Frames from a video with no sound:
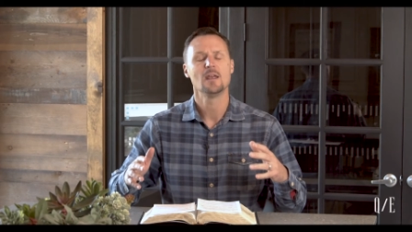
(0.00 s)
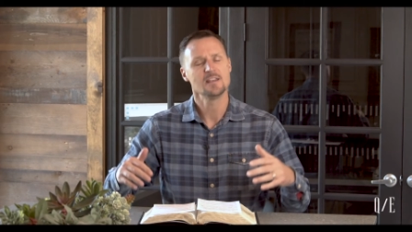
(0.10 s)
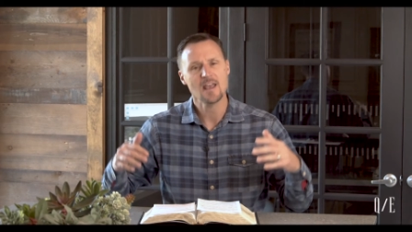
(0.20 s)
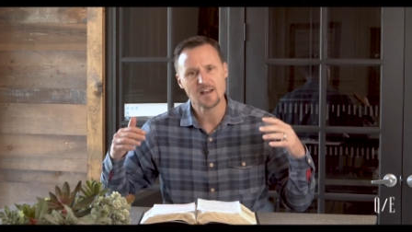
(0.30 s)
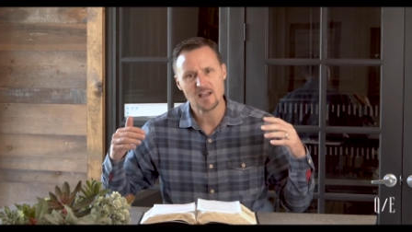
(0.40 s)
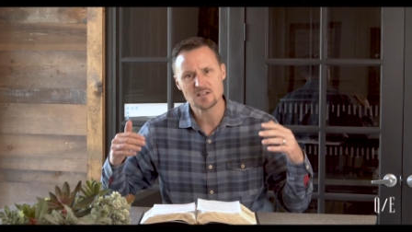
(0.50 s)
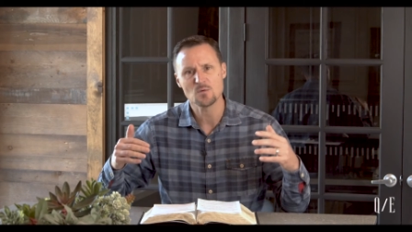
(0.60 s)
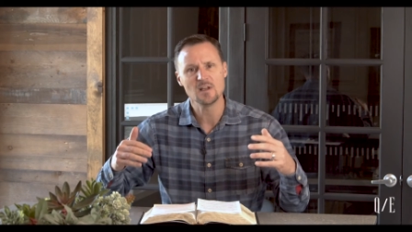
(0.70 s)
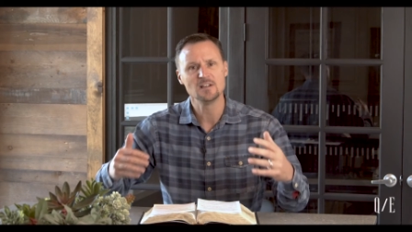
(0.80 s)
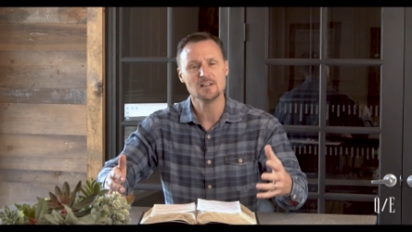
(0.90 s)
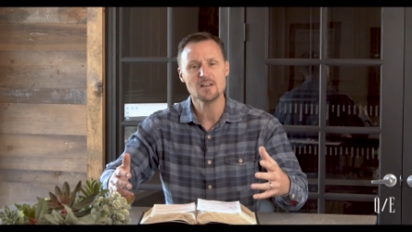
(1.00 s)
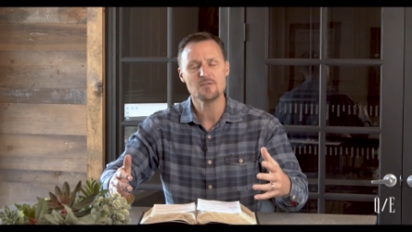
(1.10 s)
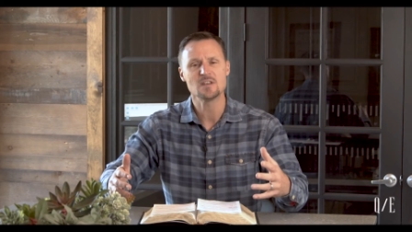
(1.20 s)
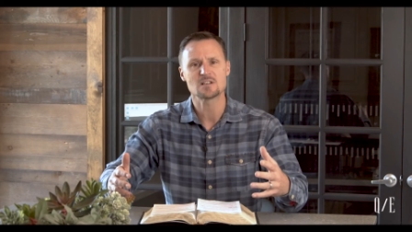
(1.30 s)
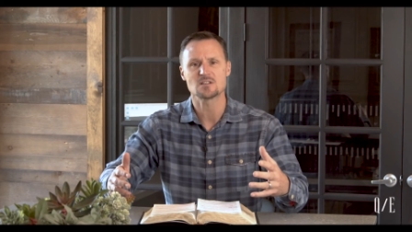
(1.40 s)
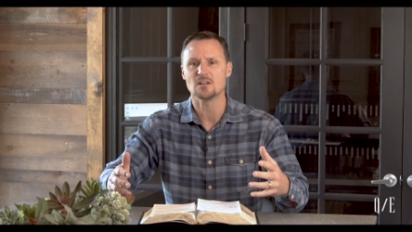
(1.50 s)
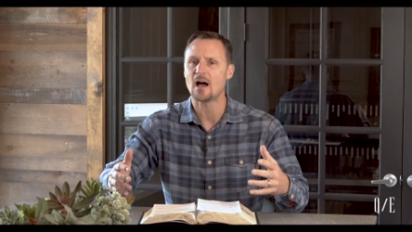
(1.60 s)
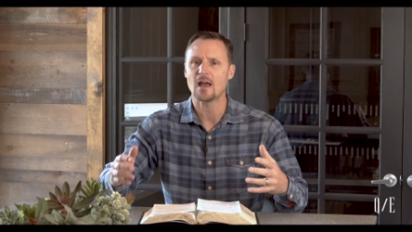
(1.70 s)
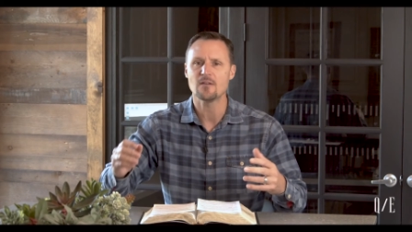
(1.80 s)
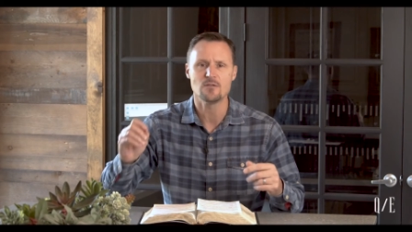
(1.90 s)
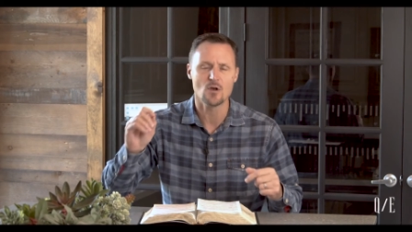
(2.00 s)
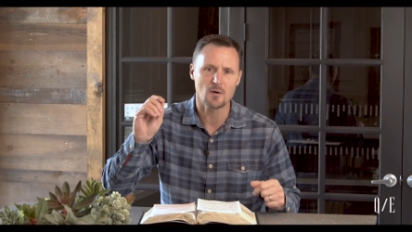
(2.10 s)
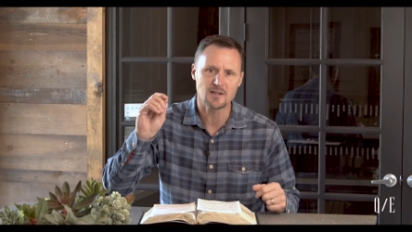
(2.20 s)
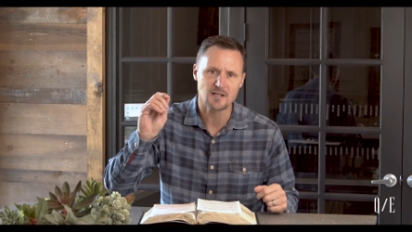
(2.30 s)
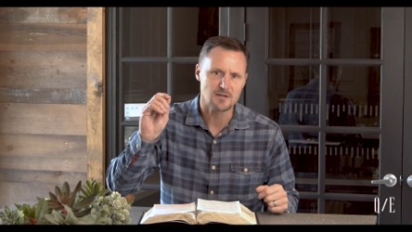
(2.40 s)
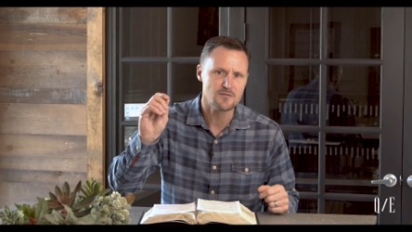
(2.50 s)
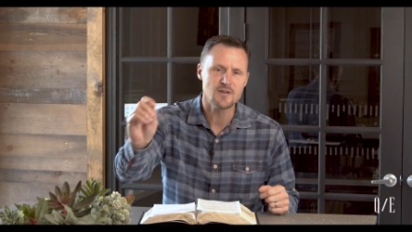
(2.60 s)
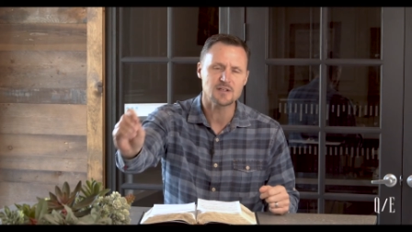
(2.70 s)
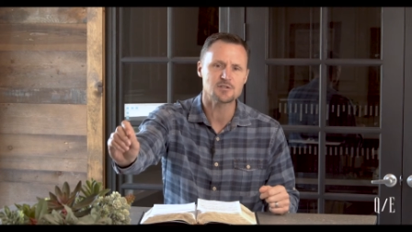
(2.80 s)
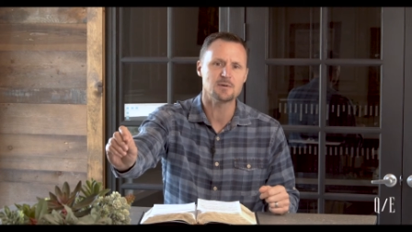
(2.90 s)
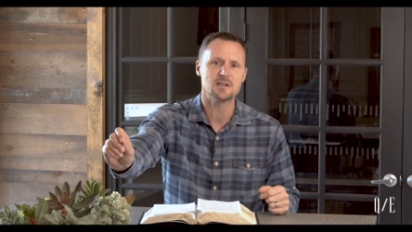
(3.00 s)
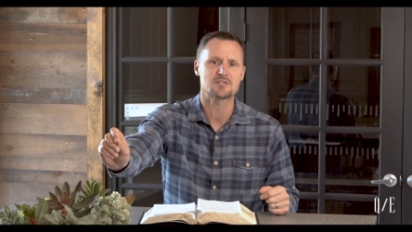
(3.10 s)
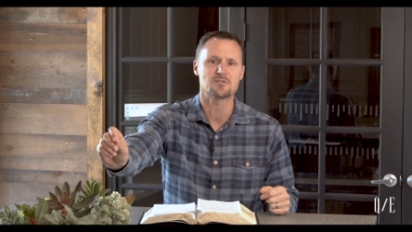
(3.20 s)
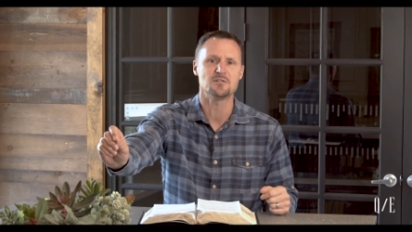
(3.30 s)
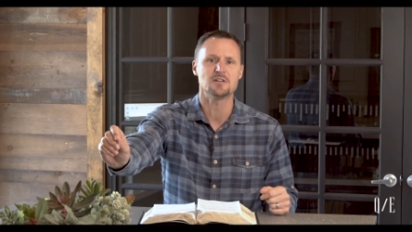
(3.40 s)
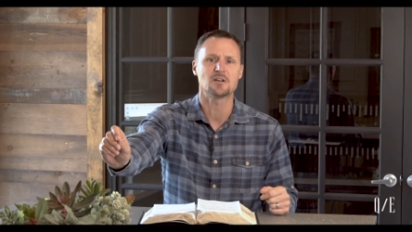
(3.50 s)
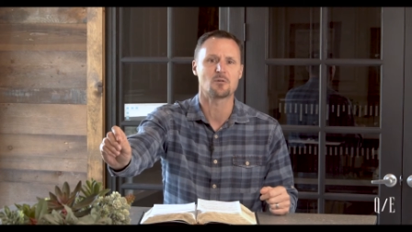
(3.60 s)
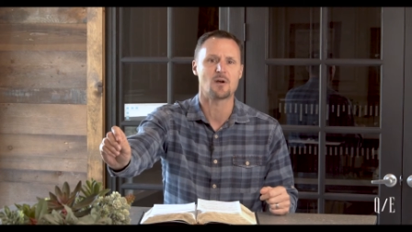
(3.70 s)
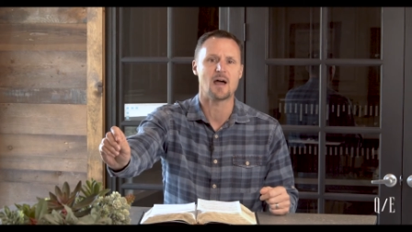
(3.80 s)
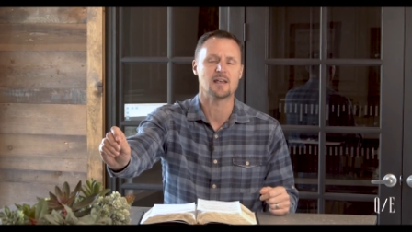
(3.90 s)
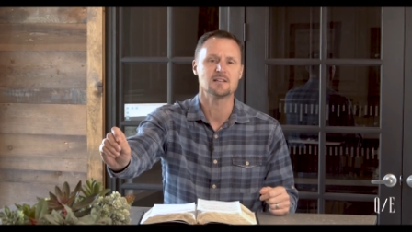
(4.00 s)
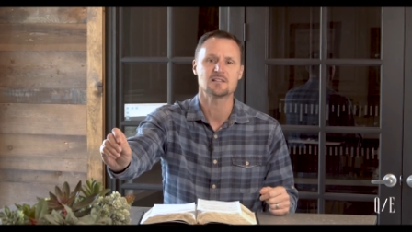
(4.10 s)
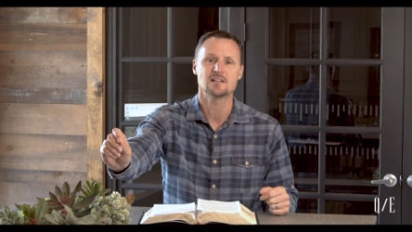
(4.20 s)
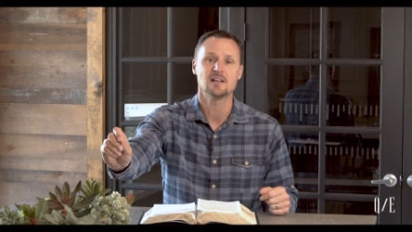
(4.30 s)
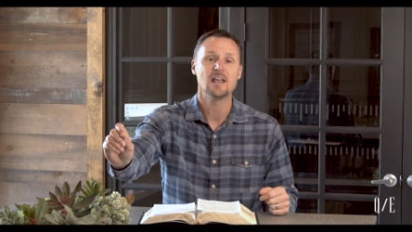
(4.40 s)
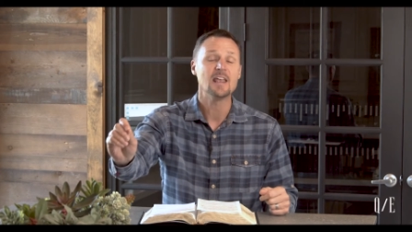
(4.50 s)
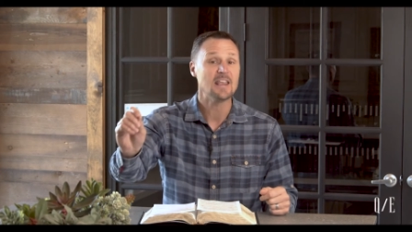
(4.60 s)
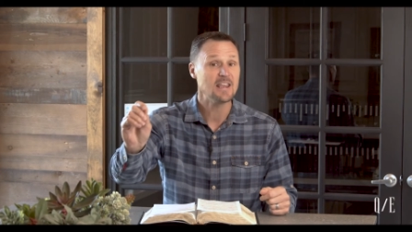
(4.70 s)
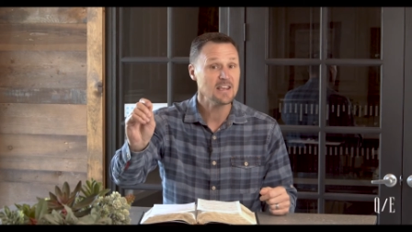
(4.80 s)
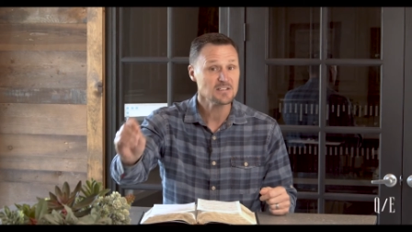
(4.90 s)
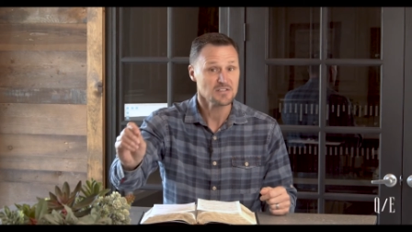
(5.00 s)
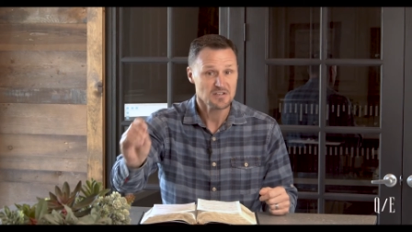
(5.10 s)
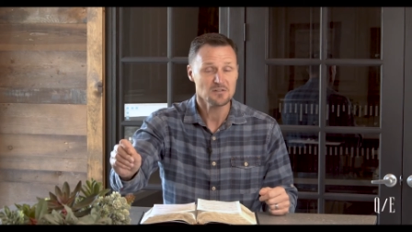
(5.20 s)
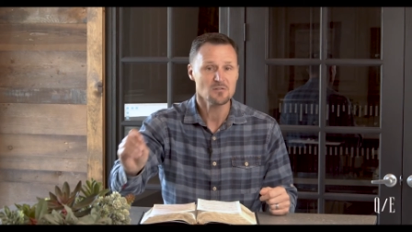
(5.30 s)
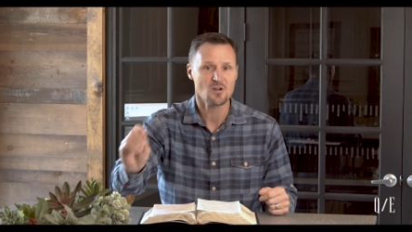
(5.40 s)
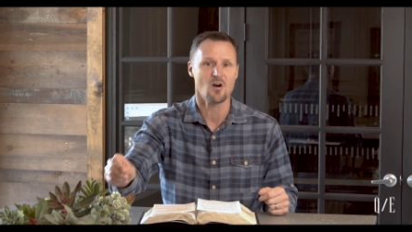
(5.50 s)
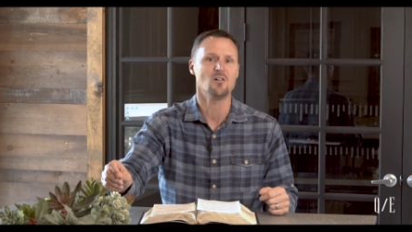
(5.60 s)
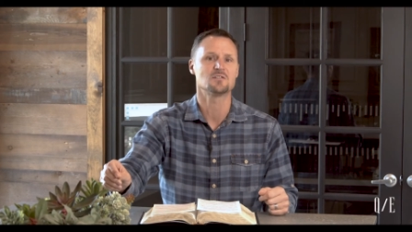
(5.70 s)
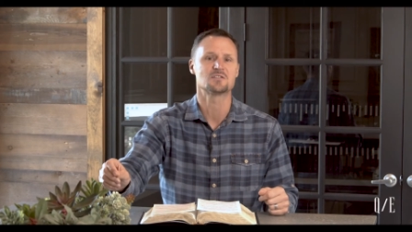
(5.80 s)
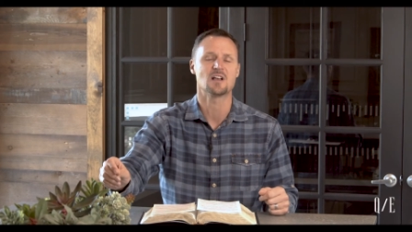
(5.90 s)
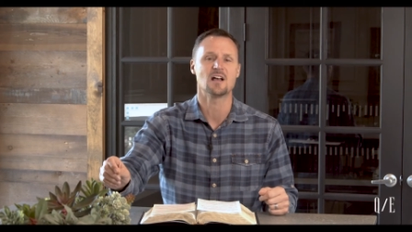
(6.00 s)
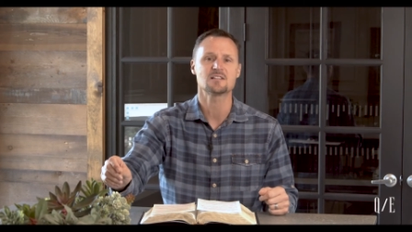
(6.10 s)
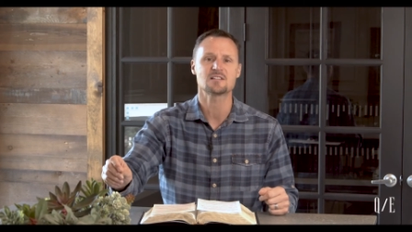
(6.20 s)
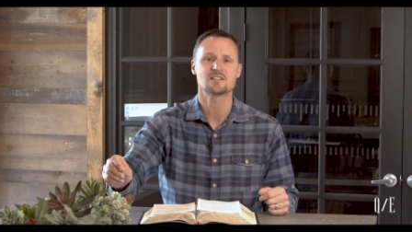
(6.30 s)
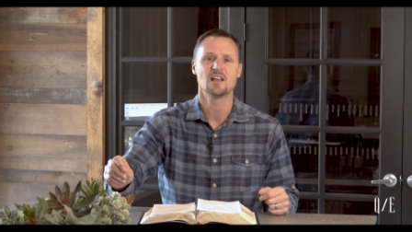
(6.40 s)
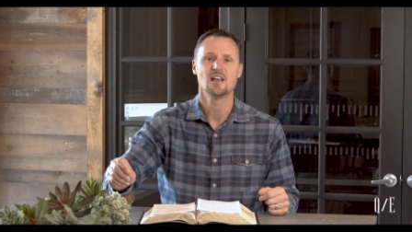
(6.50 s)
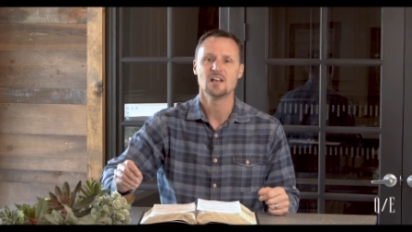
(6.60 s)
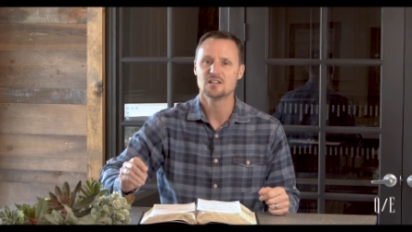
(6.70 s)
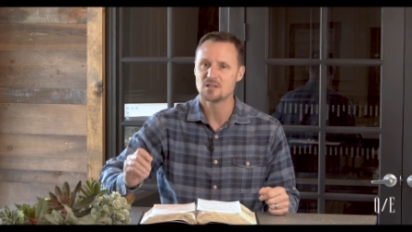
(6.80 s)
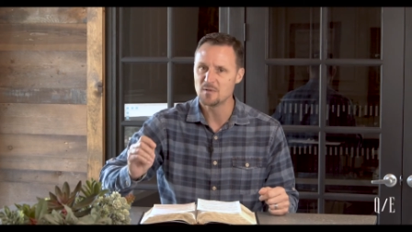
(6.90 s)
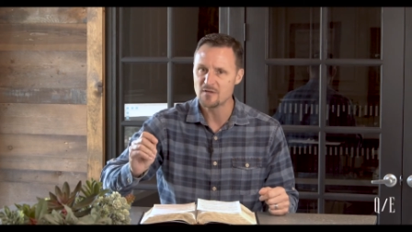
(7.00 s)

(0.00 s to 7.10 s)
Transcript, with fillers: Yet as we live this life, knowing that the victory is certain in Christ, He still calls us to be